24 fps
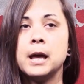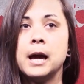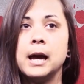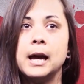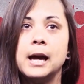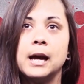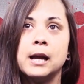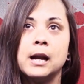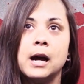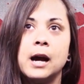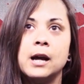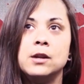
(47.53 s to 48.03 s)

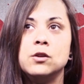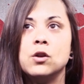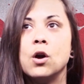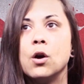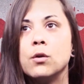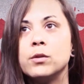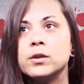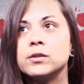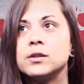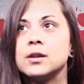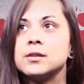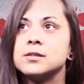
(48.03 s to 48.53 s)
and I
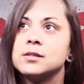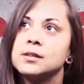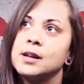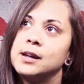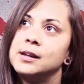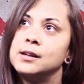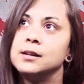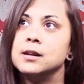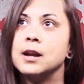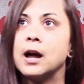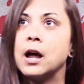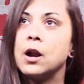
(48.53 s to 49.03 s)
know that that's
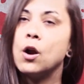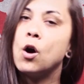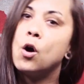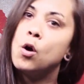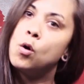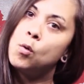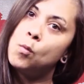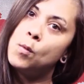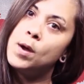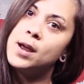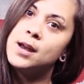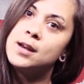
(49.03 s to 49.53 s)
like not
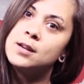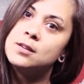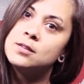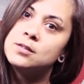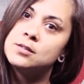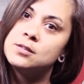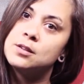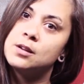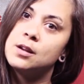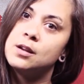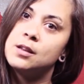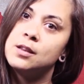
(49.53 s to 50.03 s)

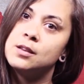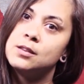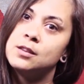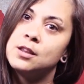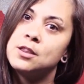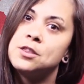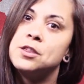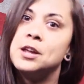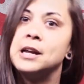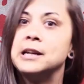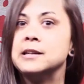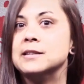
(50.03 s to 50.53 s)
always the
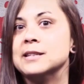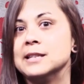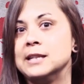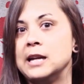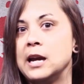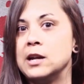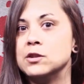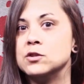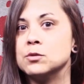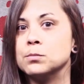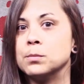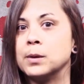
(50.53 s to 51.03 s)
thing to
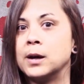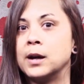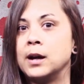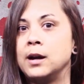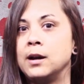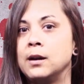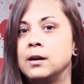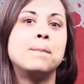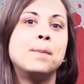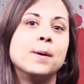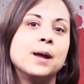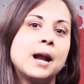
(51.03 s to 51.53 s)
gauge it
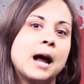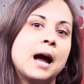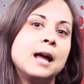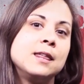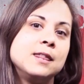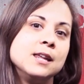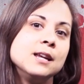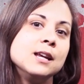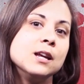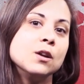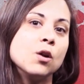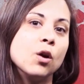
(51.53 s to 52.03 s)
by, but I
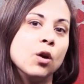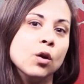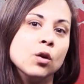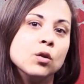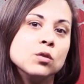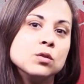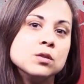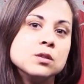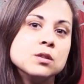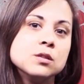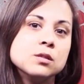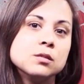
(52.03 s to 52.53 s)
think it
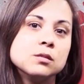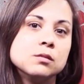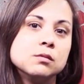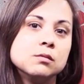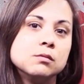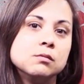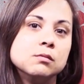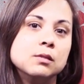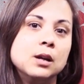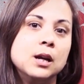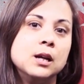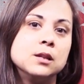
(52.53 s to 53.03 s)
earned
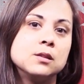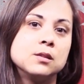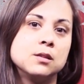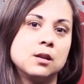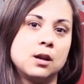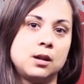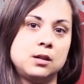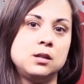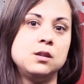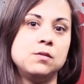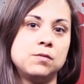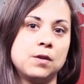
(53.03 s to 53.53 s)
its
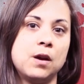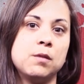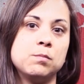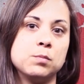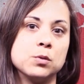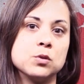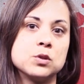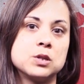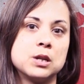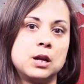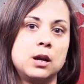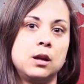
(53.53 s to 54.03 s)

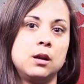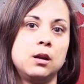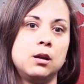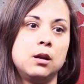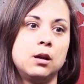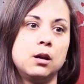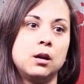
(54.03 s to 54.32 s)
95%.